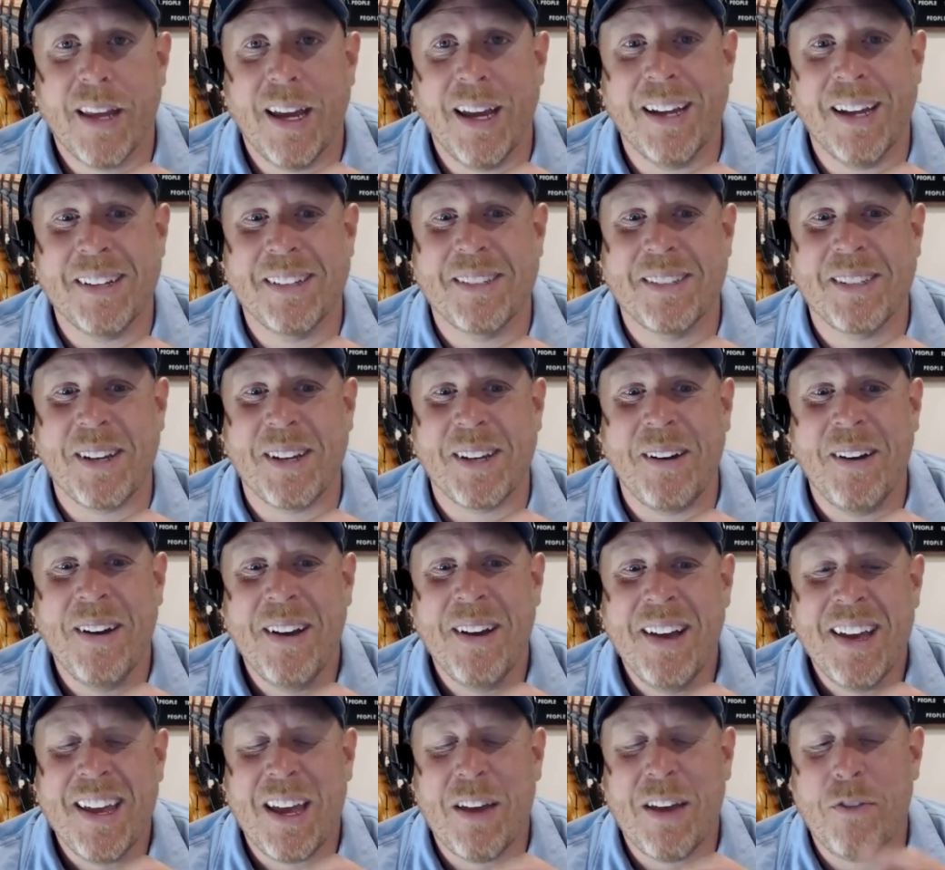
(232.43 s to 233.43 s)
And so
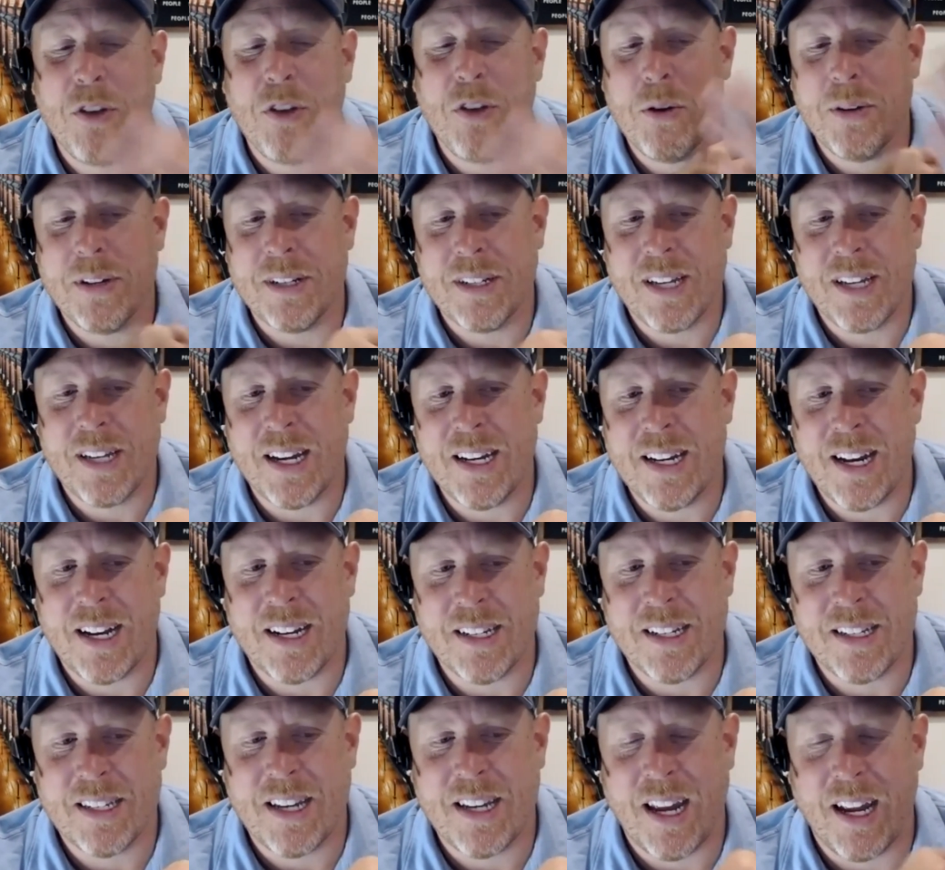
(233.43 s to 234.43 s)
if you intend
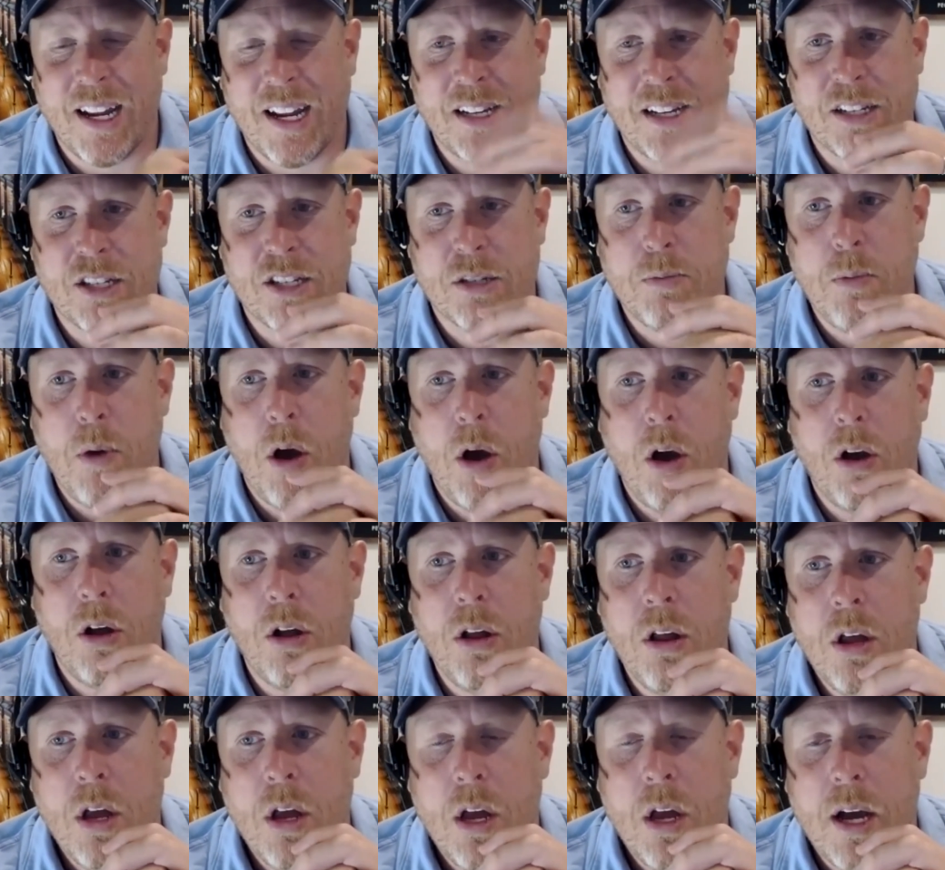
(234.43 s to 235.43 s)
on staying
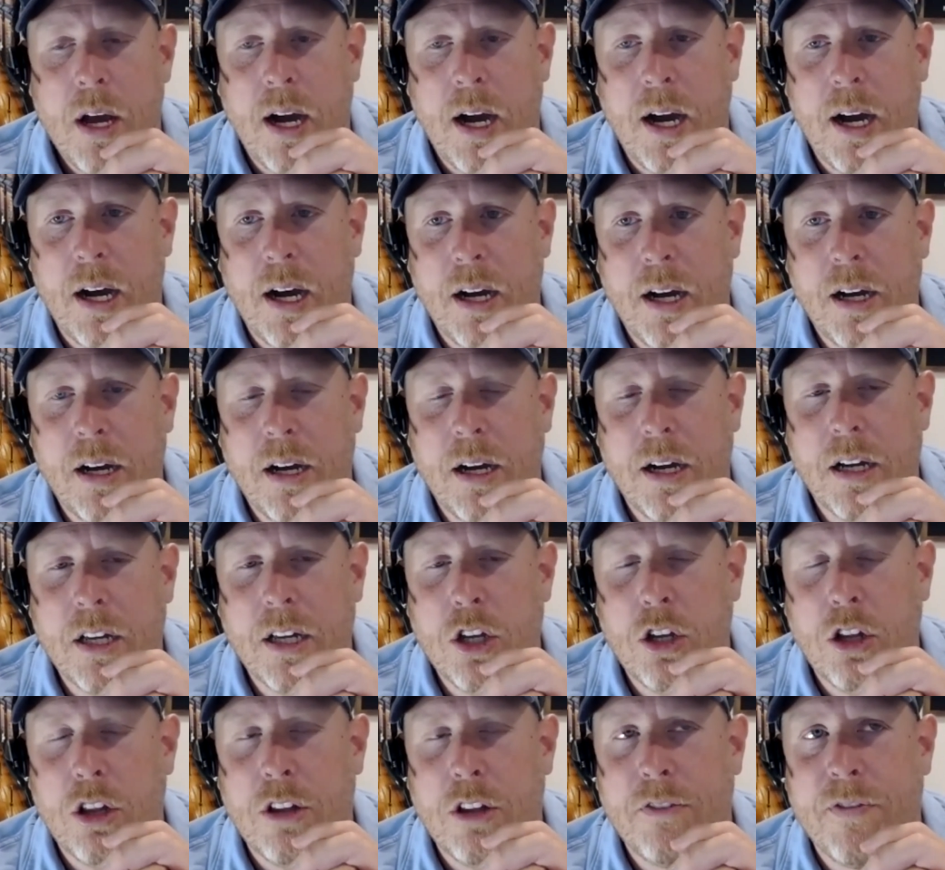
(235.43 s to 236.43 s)
small,
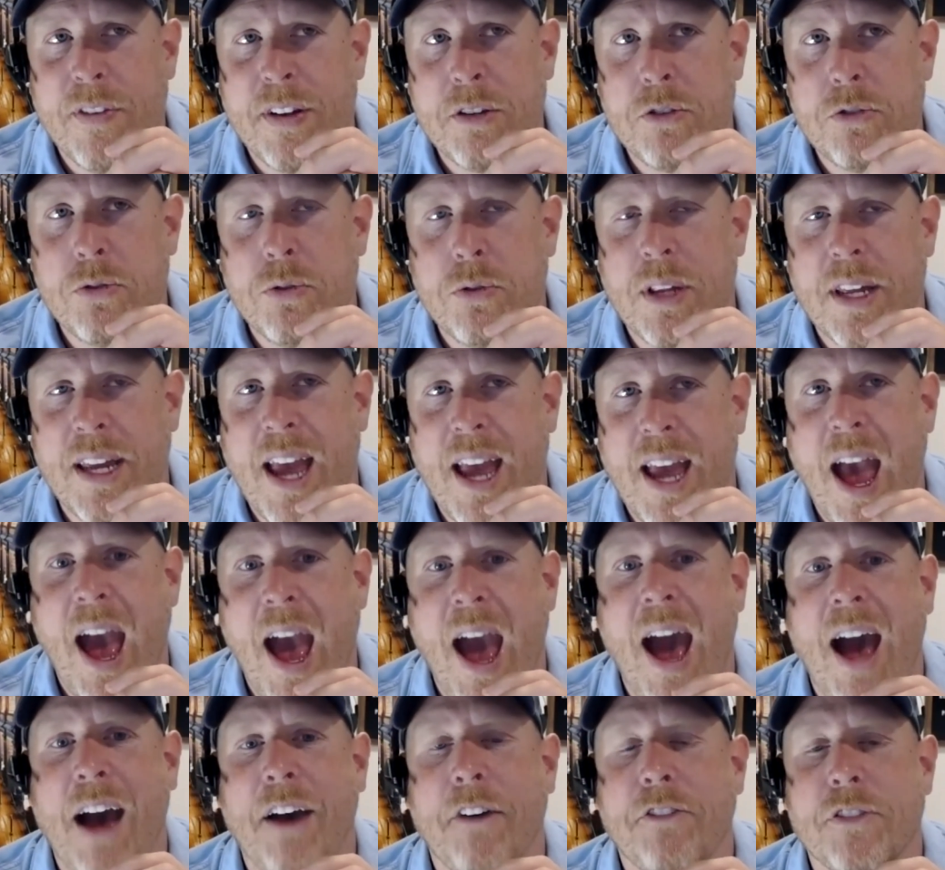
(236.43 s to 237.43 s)
you'll eventually
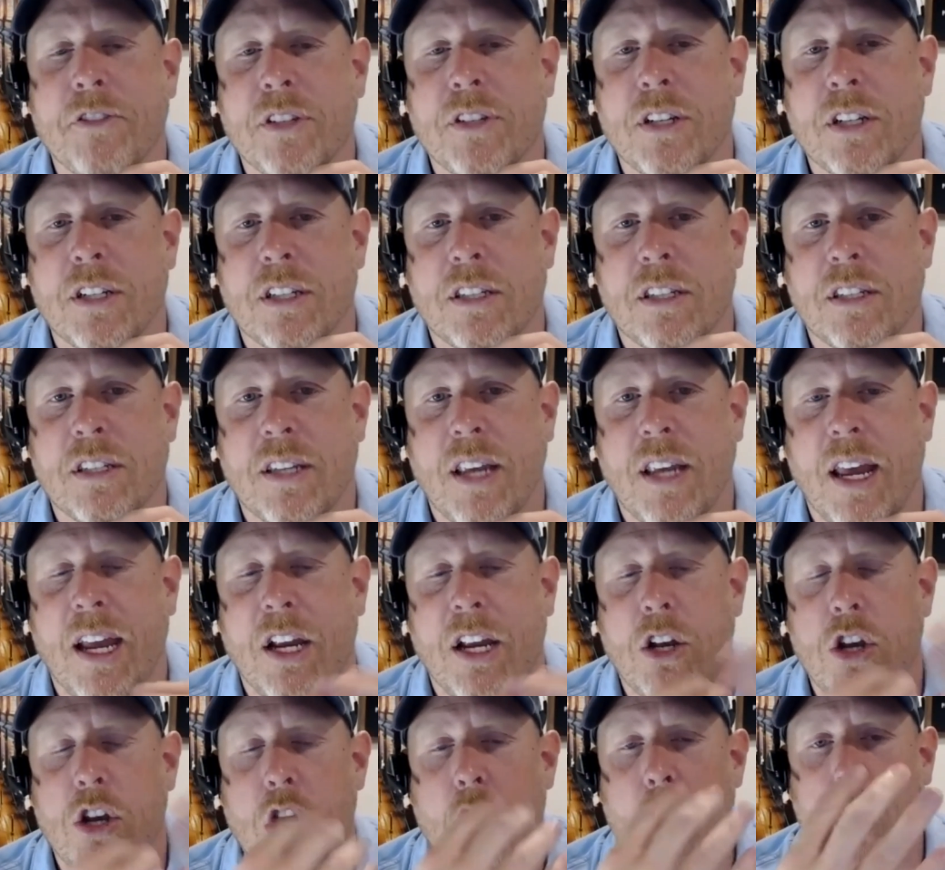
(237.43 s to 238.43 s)
have to say
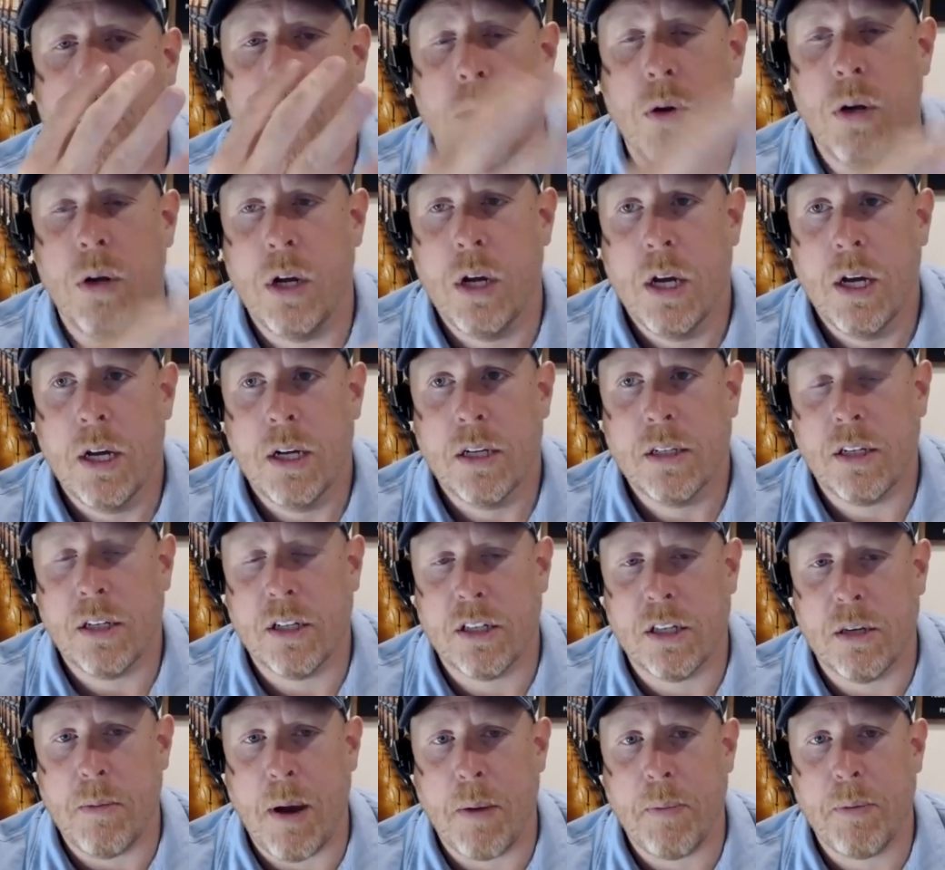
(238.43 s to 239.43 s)
no to
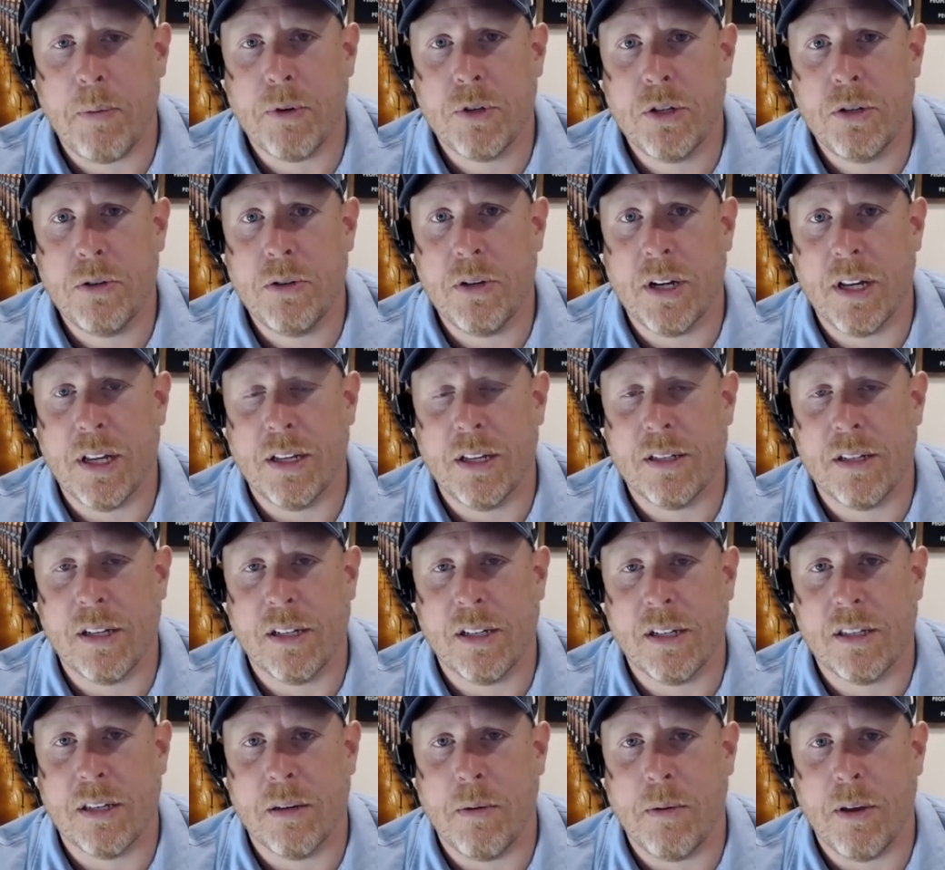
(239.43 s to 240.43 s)
some opportunities
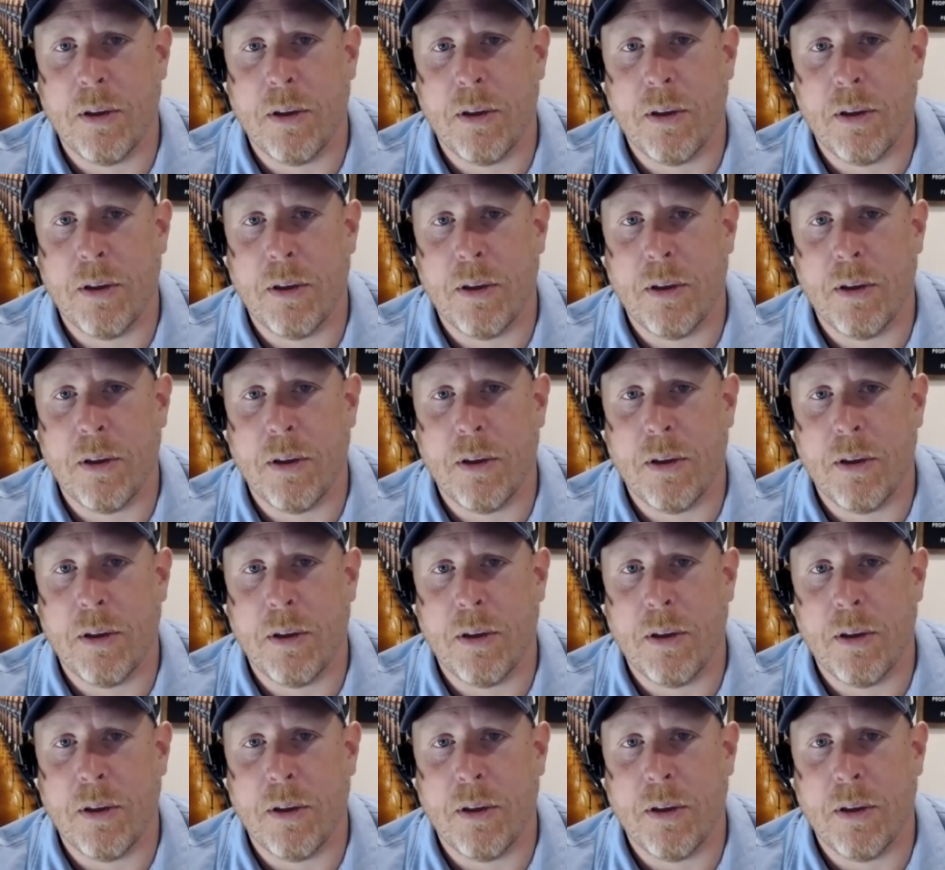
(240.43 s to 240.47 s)
and some